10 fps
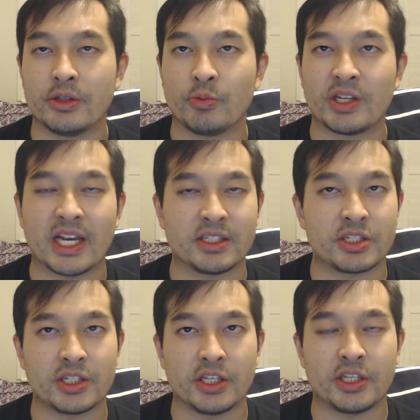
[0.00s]
we get to
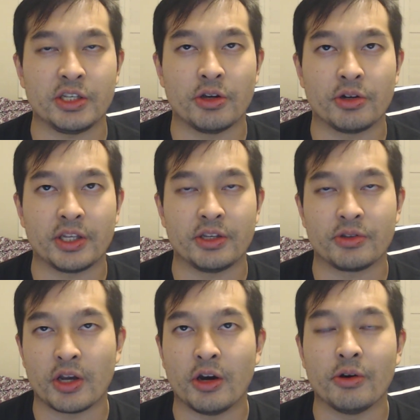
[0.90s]
see Hiyori, you
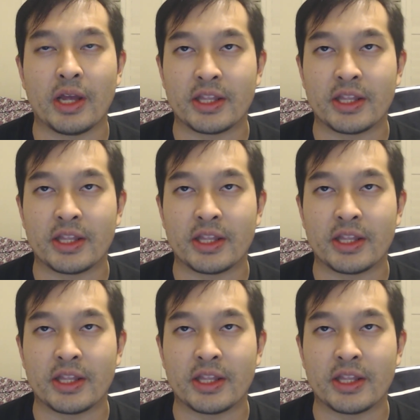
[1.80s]
know?